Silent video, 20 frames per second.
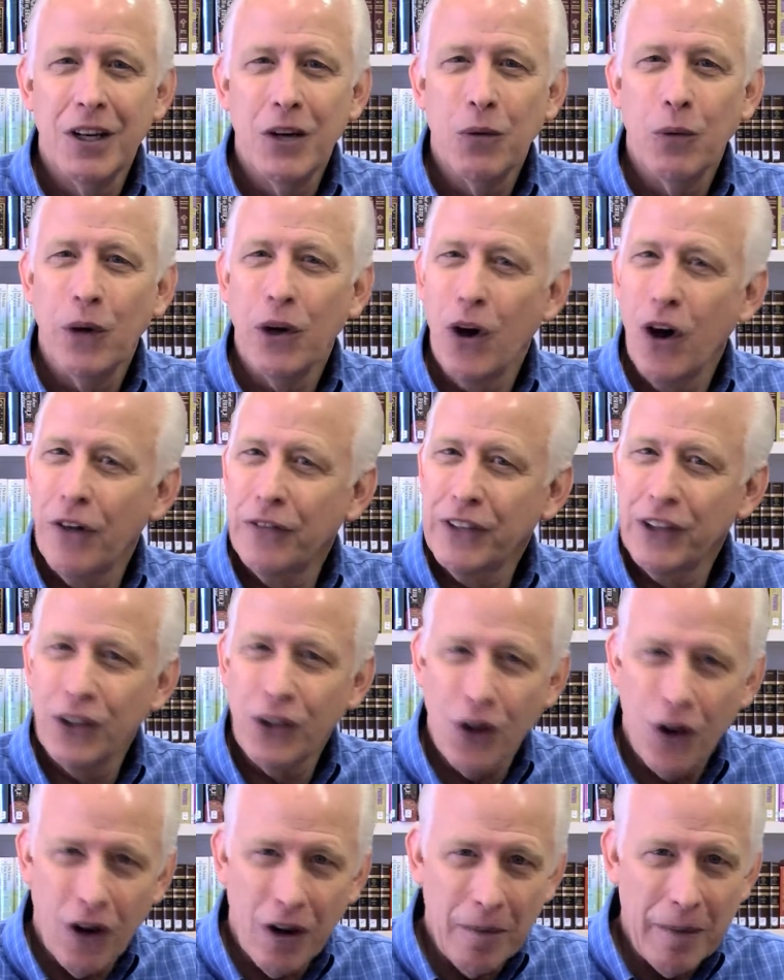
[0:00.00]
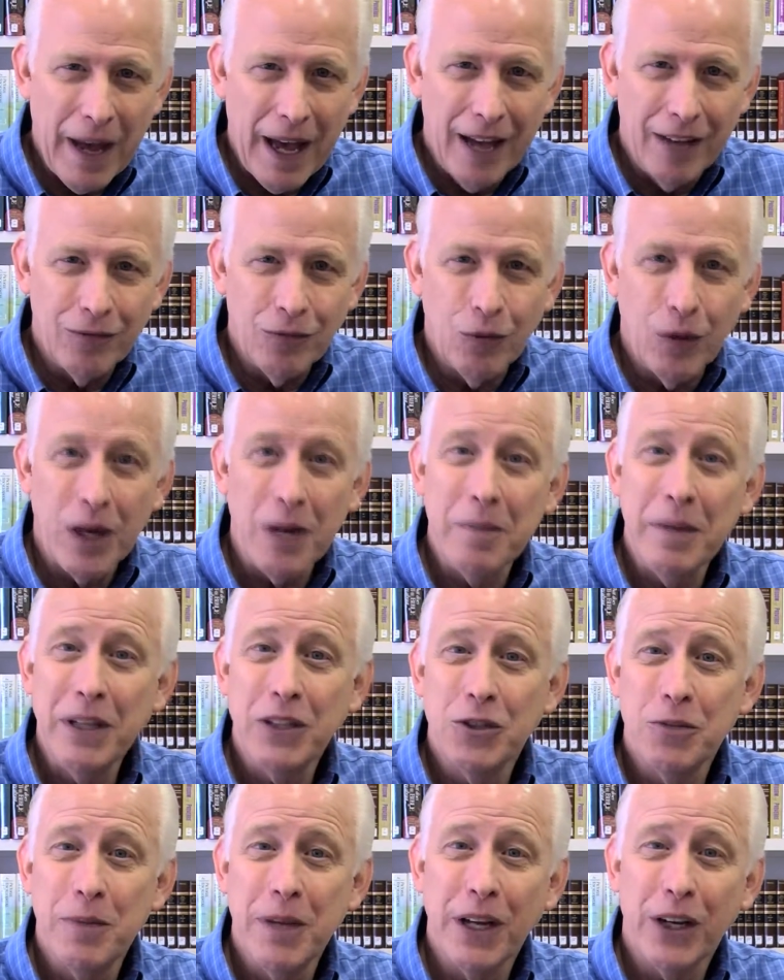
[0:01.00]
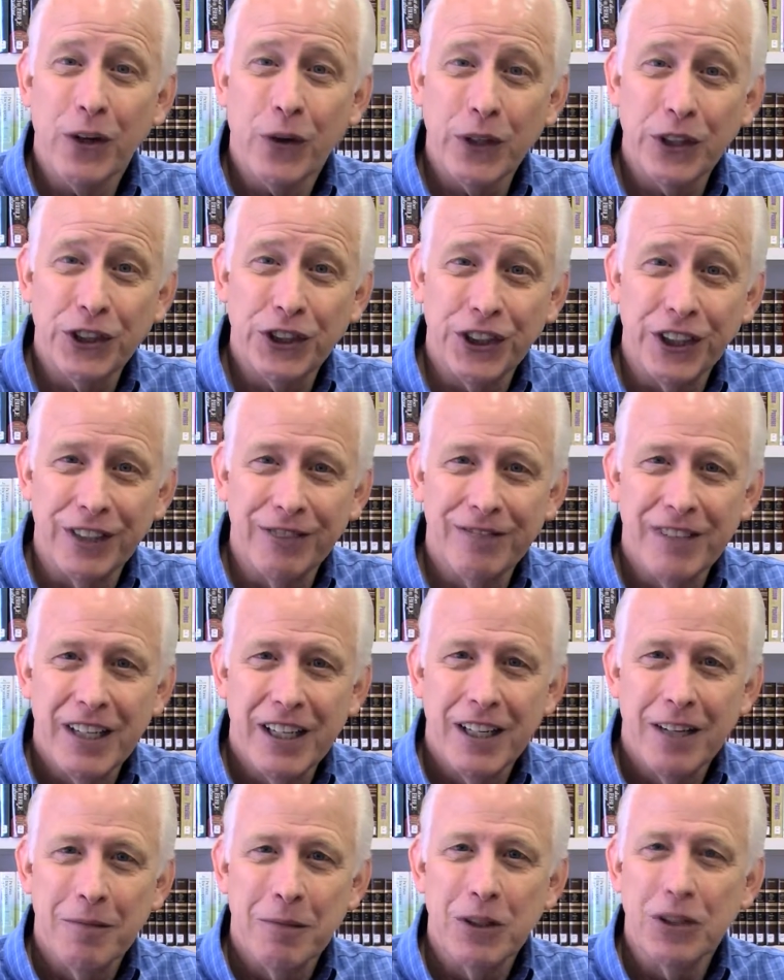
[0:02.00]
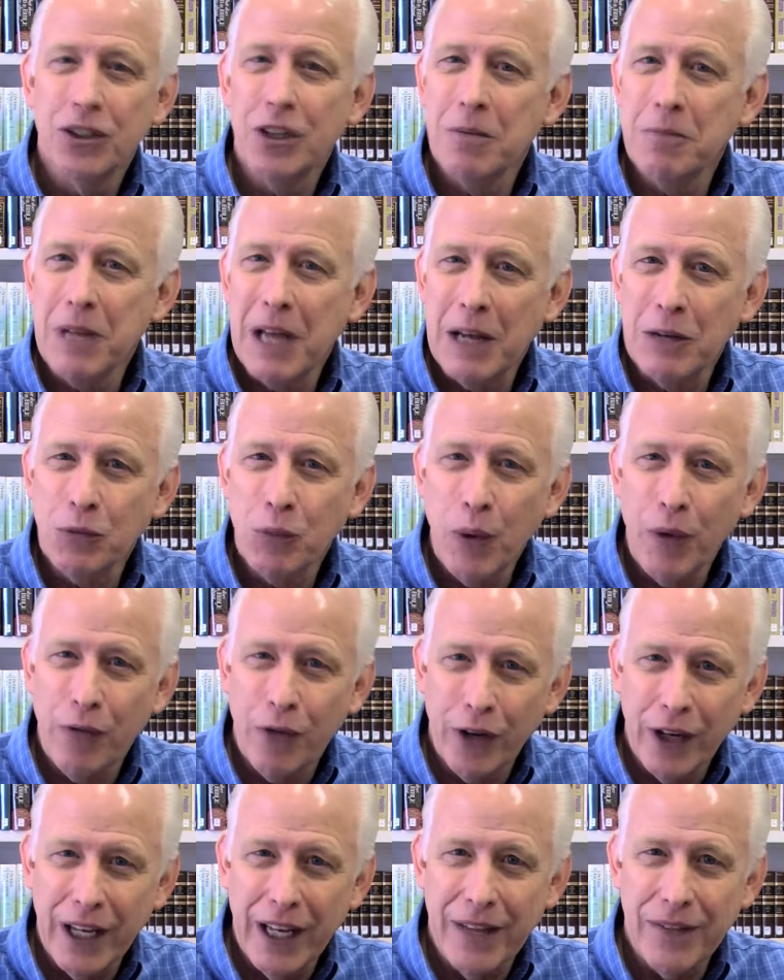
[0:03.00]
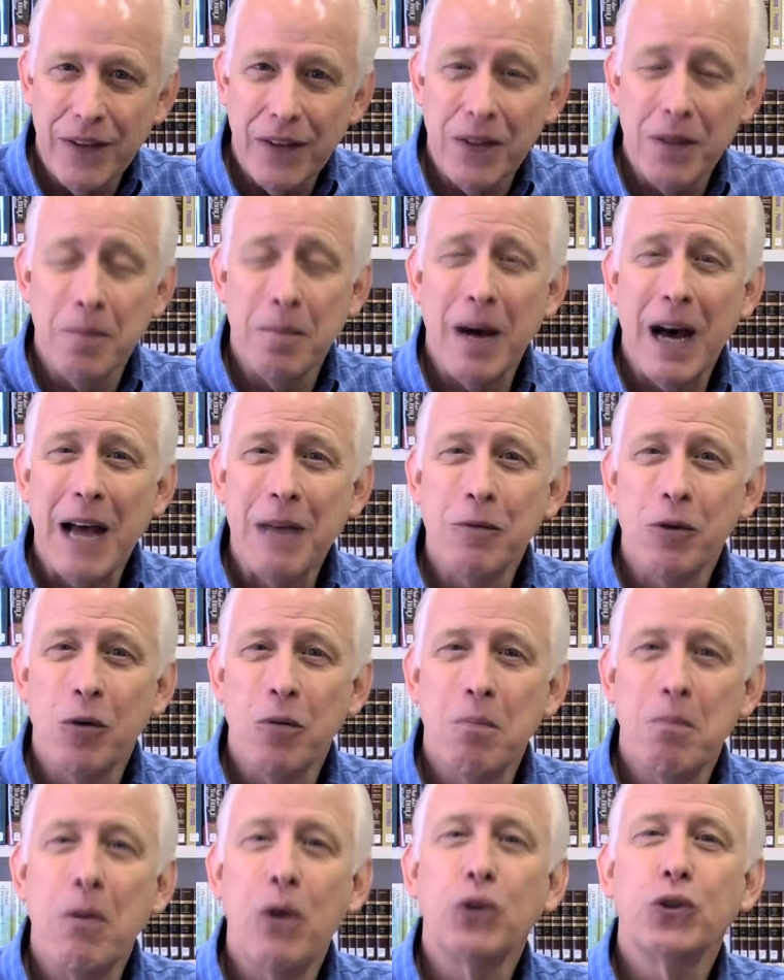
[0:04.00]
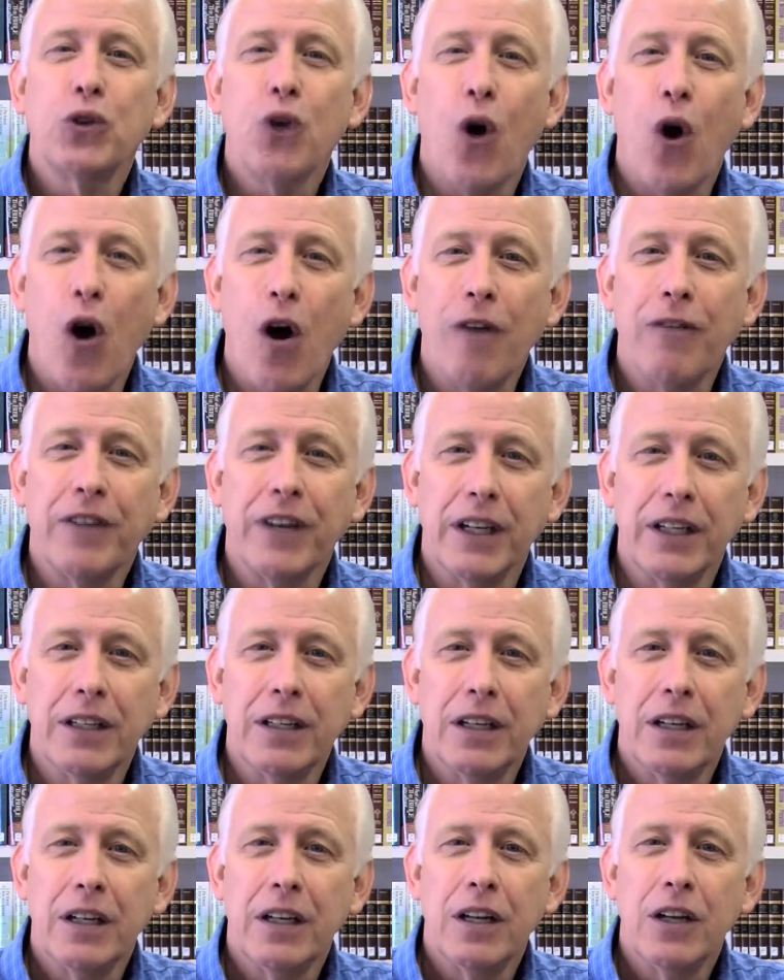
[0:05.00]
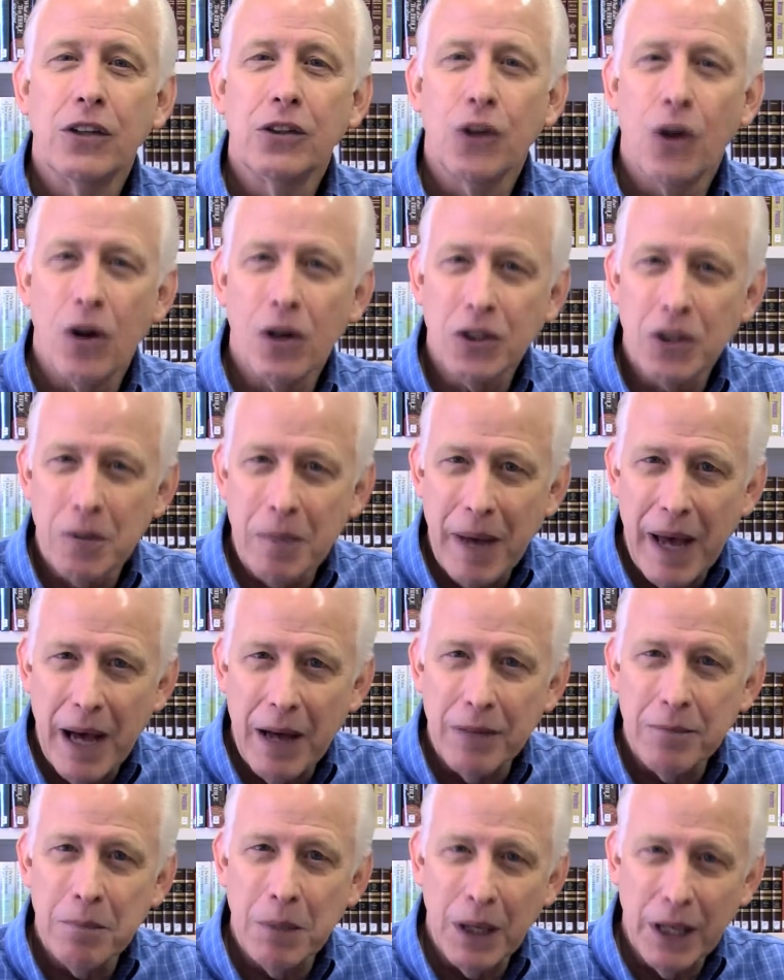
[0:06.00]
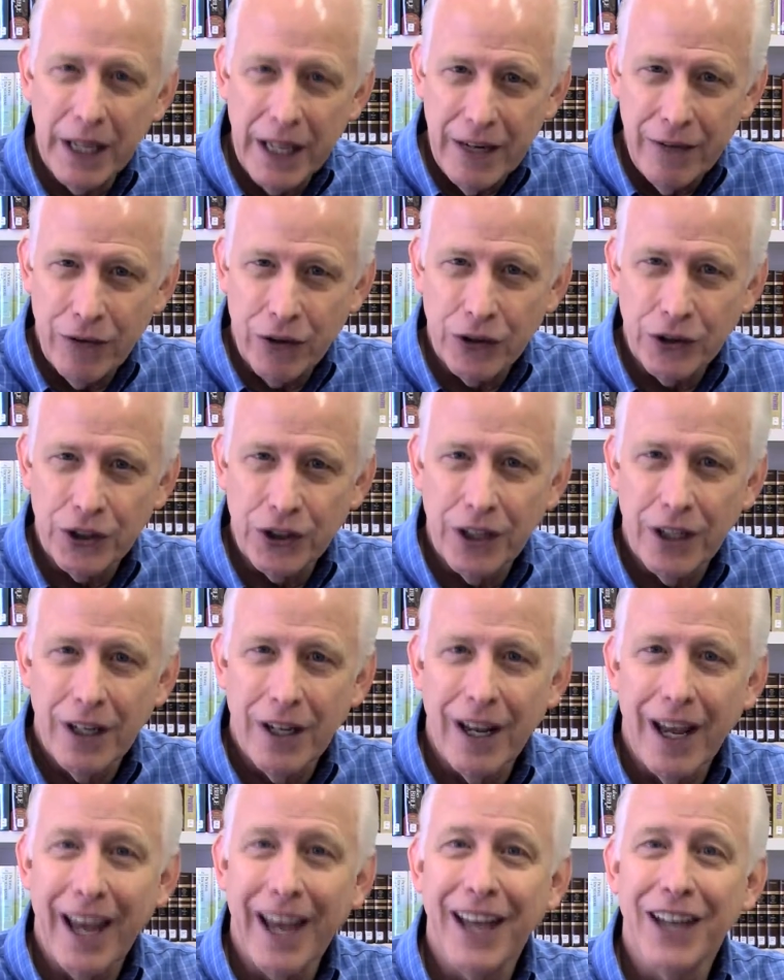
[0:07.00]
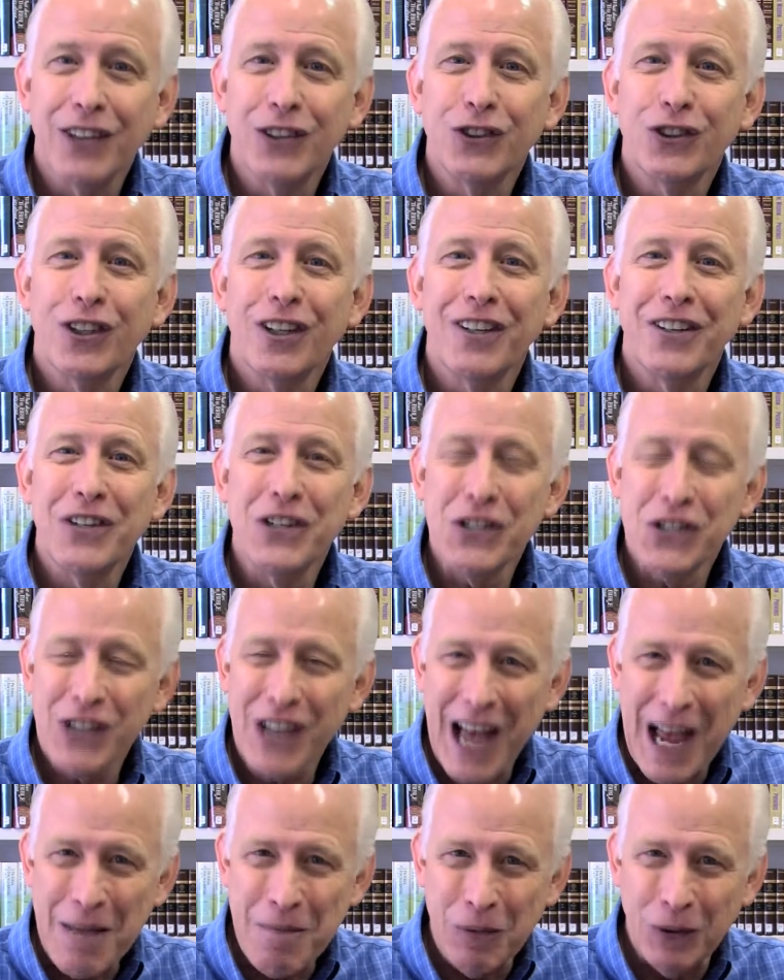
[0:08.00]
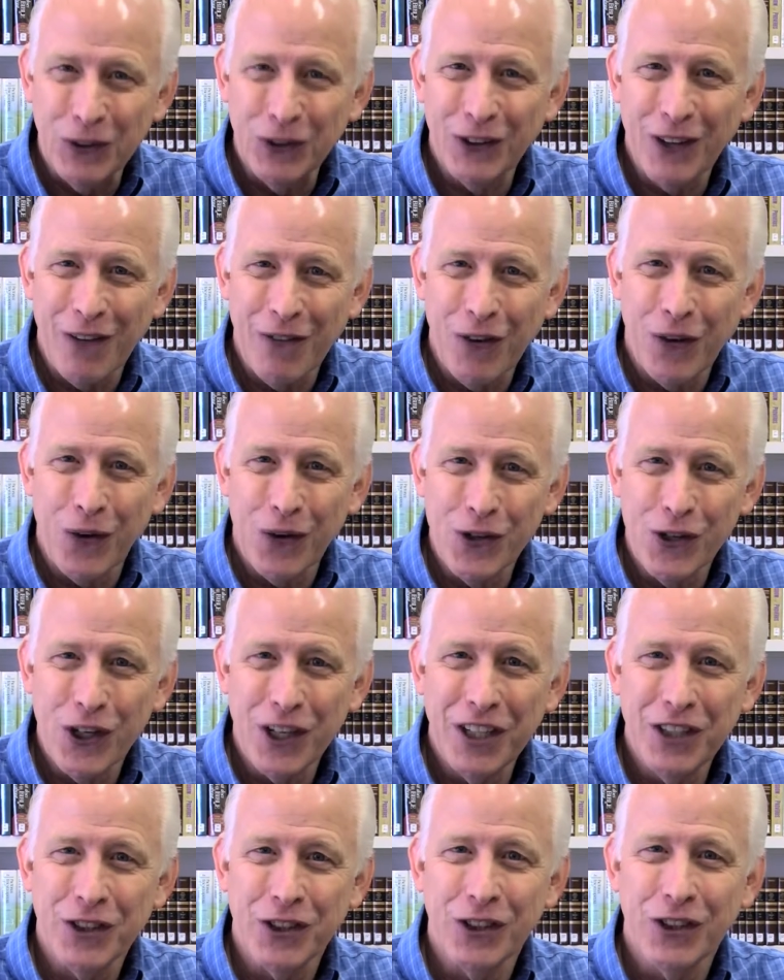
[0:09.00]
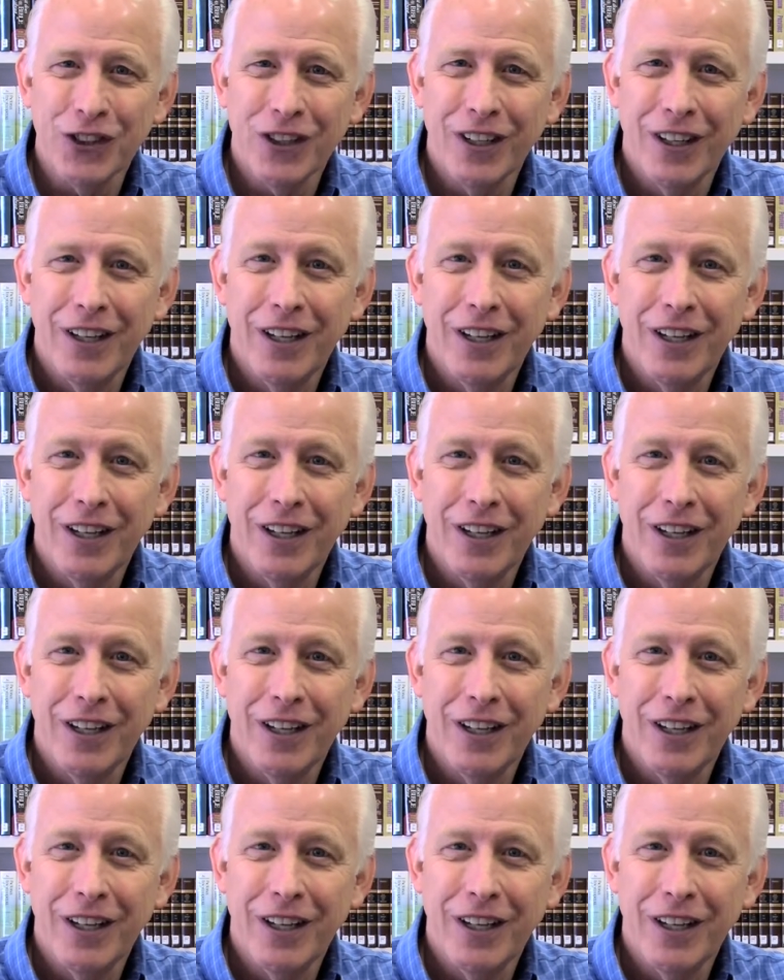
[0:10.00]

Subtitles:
We often talk about what it means to be a Christian, but sometimes we forget that the Bible most often talks about believers as disciples of the Lord Jesus.